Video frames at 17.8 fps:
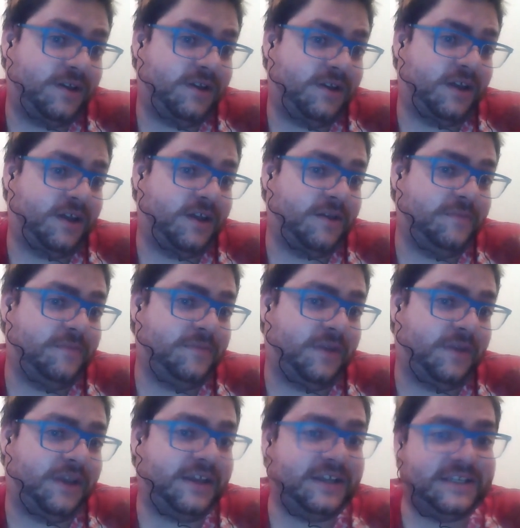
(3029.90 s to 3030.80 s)

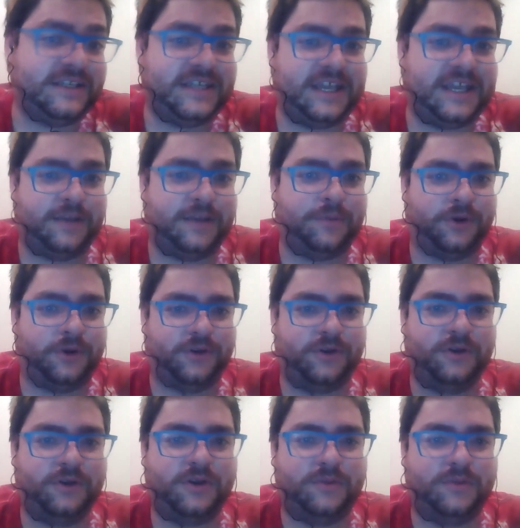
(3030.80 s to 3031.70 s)
I can take apart
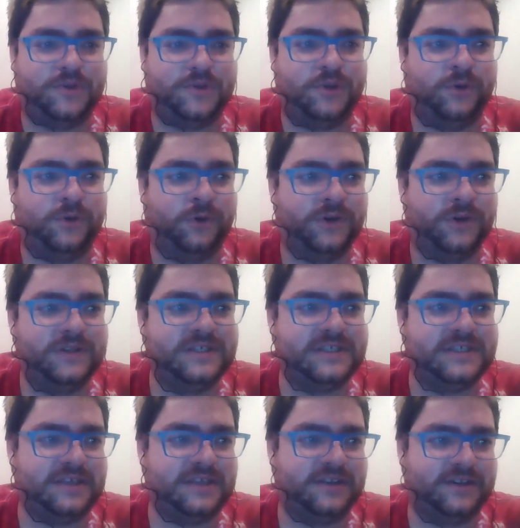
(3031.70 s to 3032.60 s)
a computer and
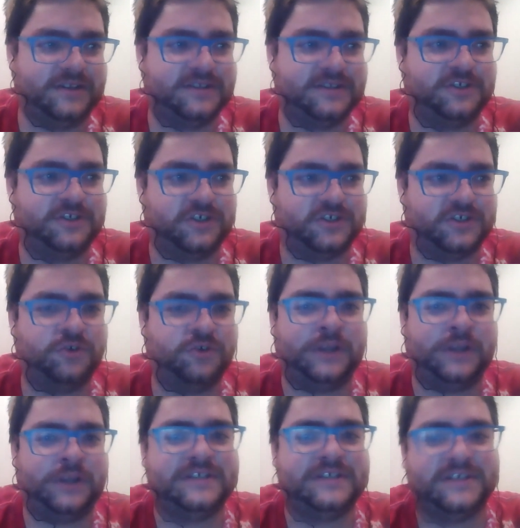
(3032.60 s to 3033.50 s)
see that it's just
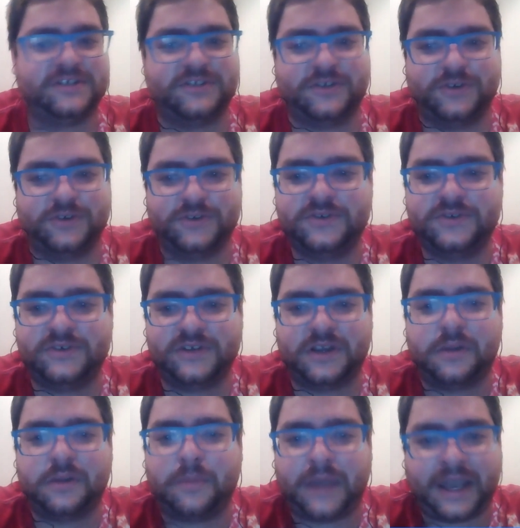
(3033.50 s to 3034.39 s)
transistors and
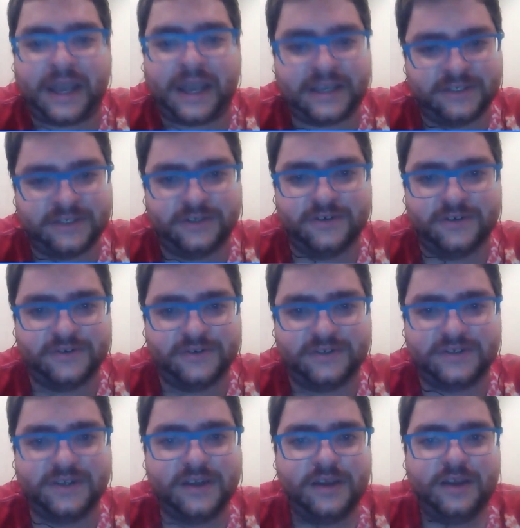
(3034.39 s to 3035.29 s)

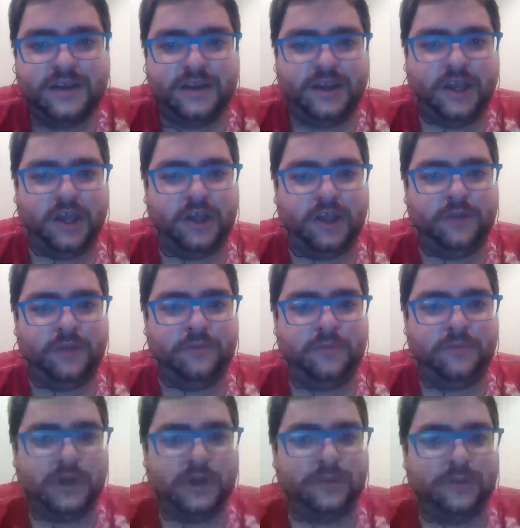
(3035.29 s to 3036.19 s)
capacitors
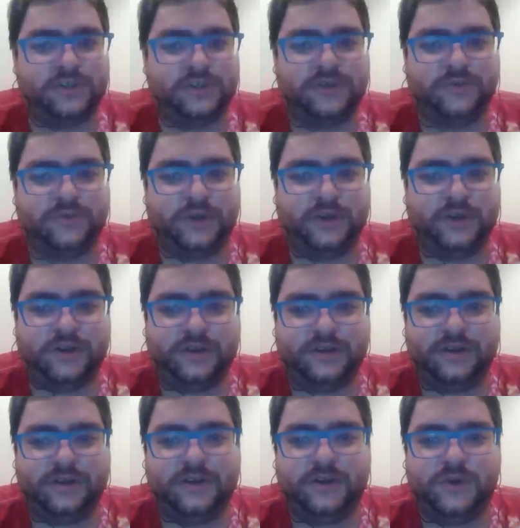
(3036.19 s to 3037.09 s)
and a bunch
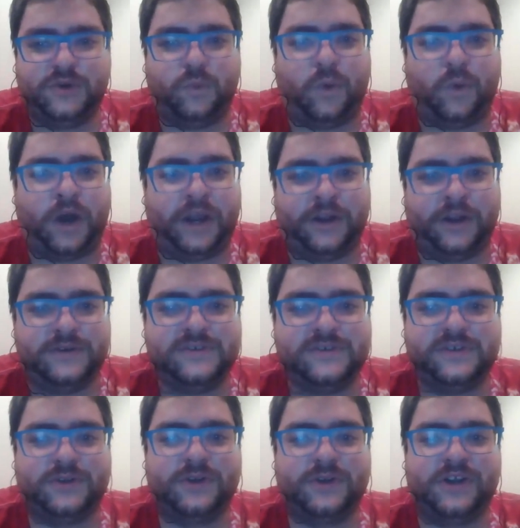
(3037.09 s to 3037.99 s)
of
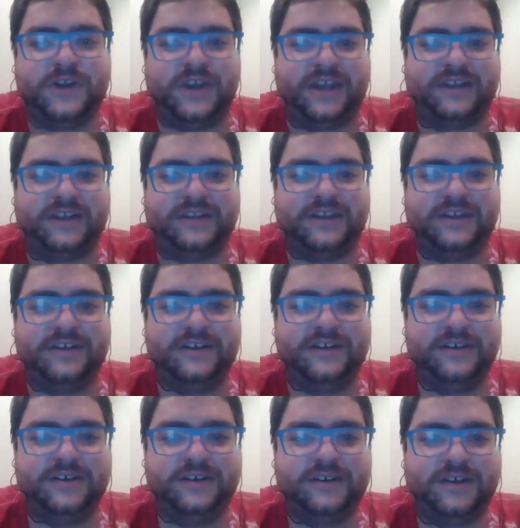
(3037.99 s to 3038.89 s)
wires that are
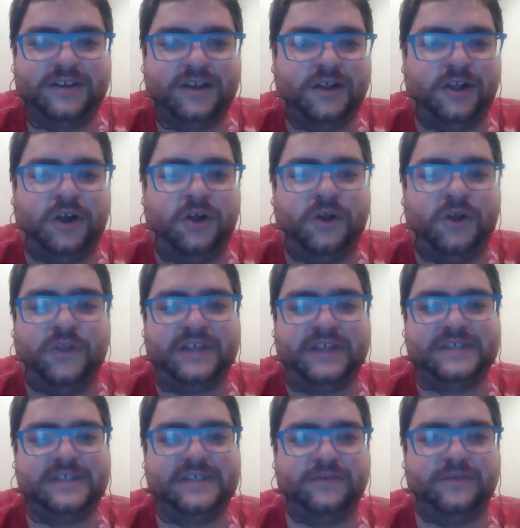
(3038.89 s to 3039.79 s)
connecting all of
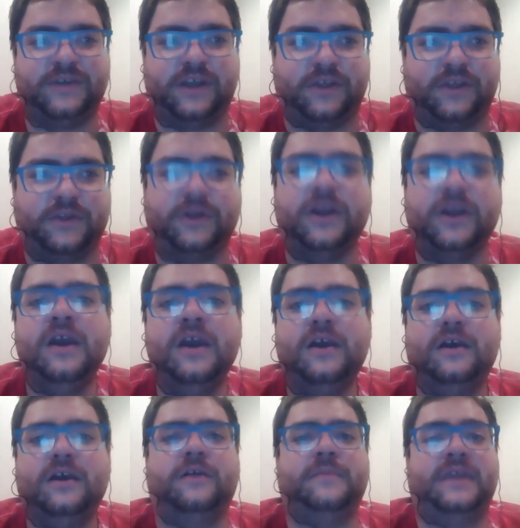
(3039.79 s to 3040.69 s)
that stuff together,
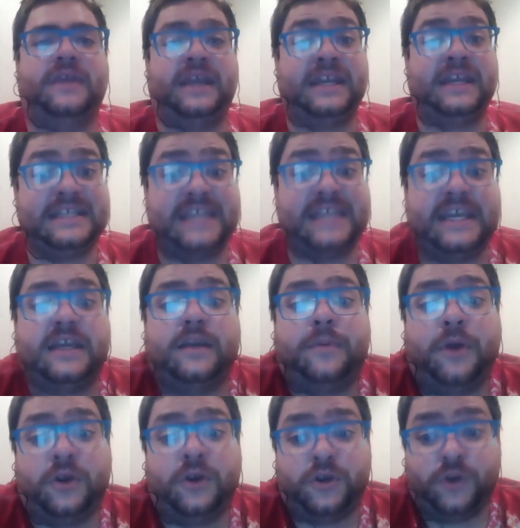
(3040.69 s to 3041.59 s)
and I can take it
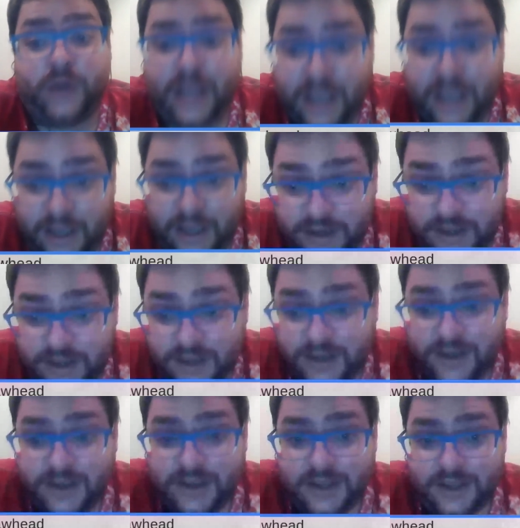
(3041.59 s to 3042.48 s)
apart your head
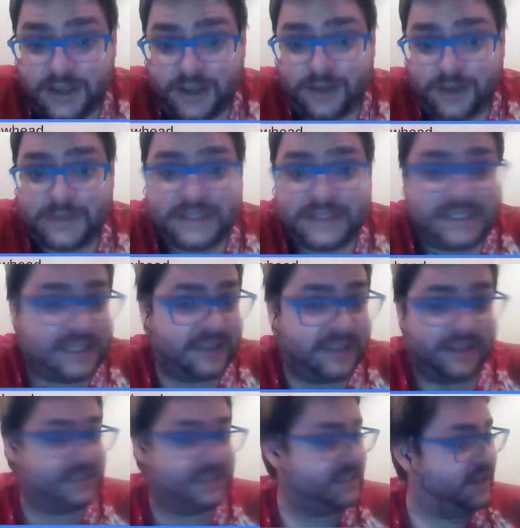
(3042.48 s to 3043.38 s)
and see
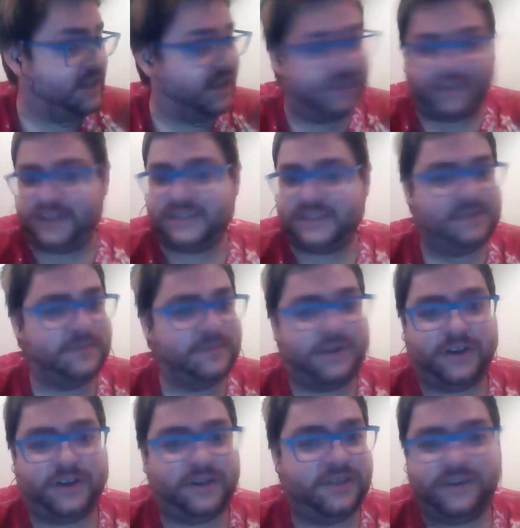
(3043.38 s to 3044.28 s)
that it's not that same
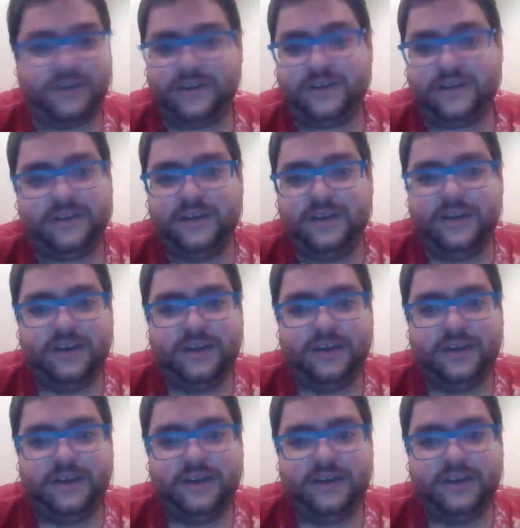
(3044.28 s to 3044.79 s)
kind of thing.